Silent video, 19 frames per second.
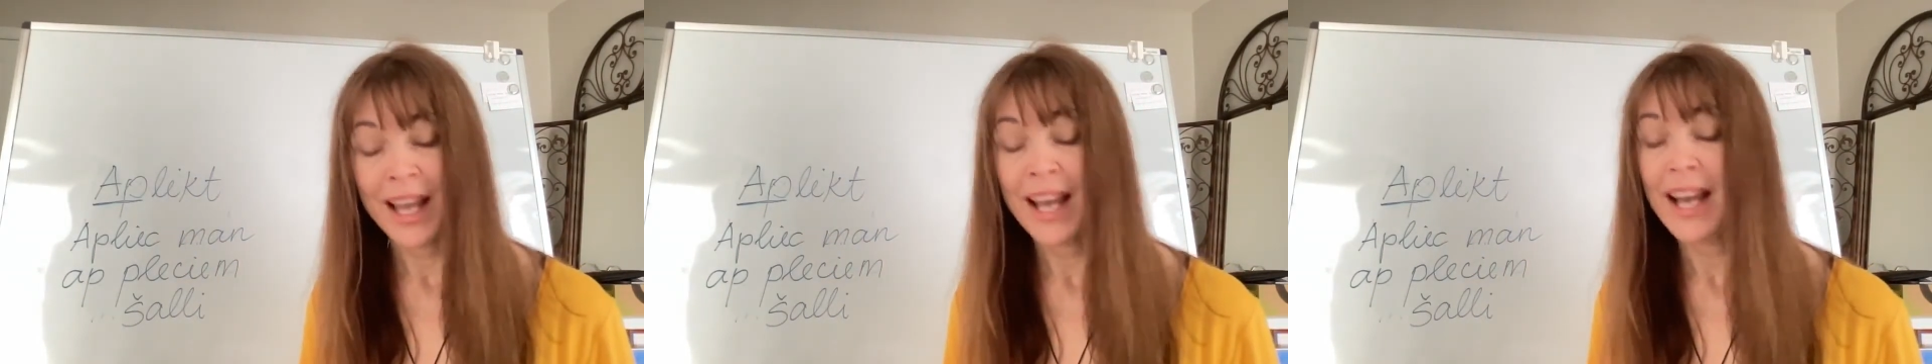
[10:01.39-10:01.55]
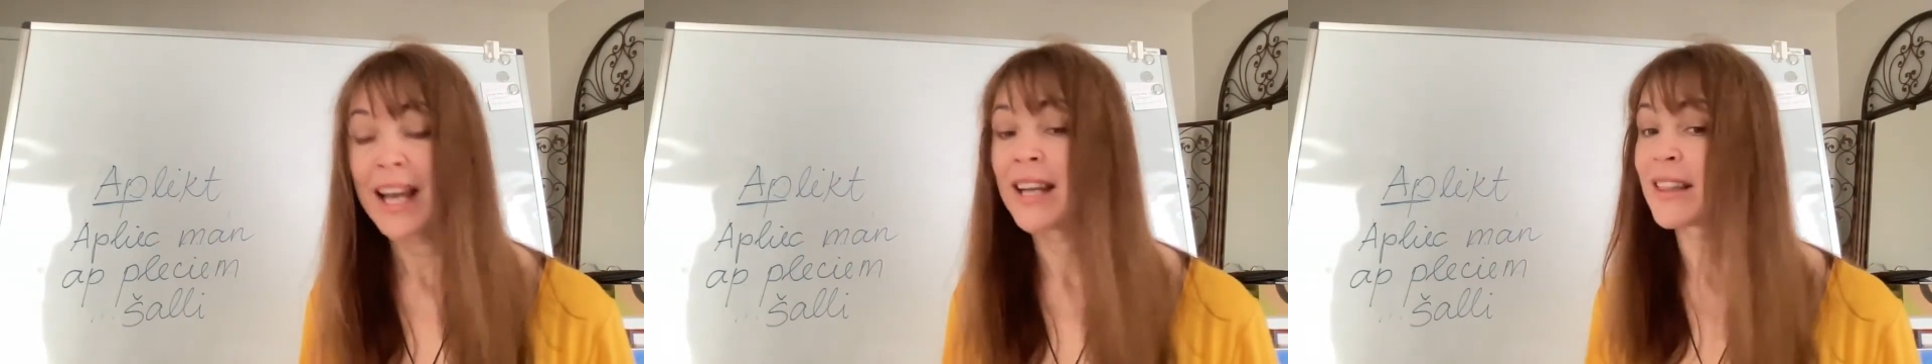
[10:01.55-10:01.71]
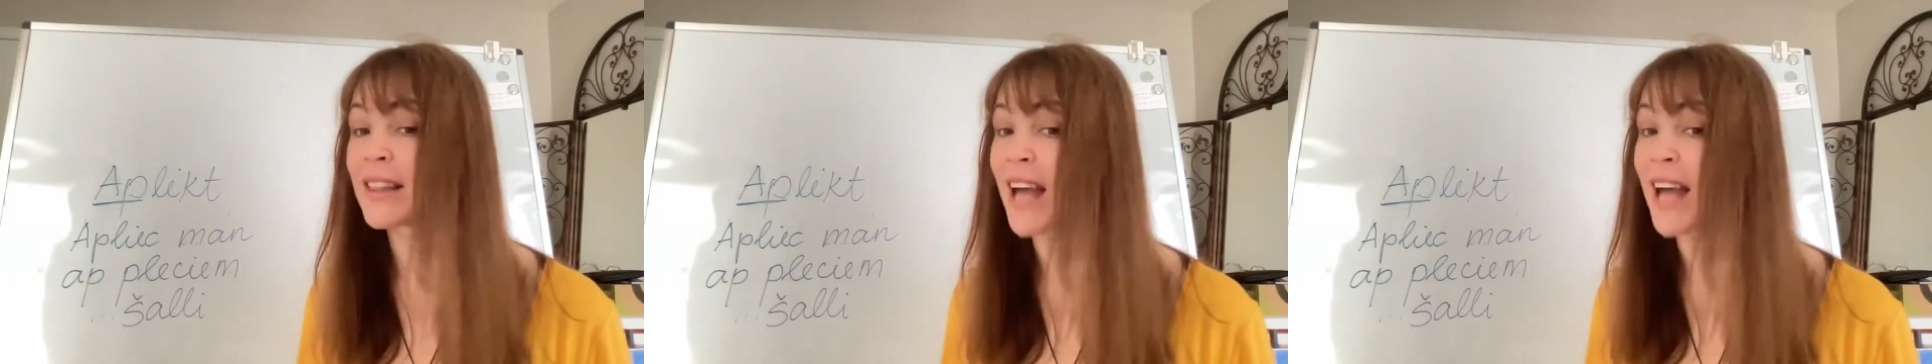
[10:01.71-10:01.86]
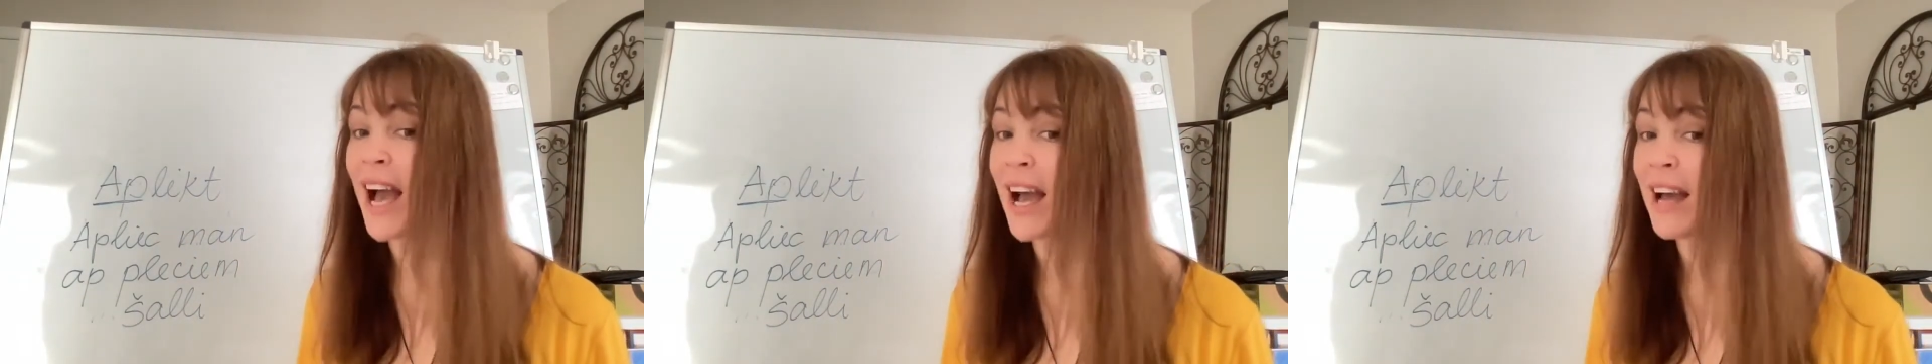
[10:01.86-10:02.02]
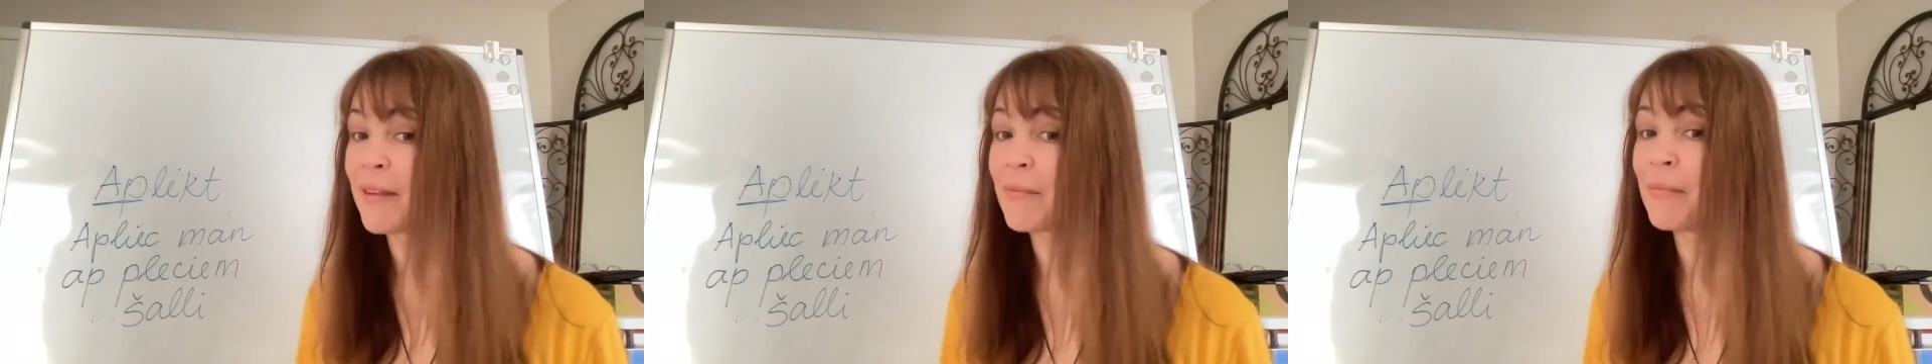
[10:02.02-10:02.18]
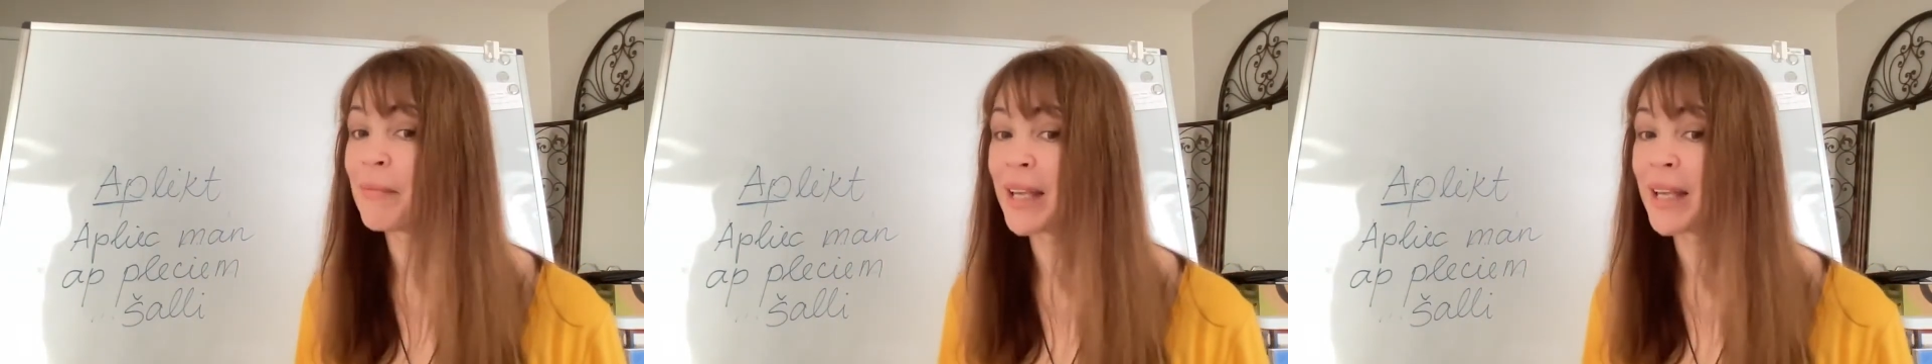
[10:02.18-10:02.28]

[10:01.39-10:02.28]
and that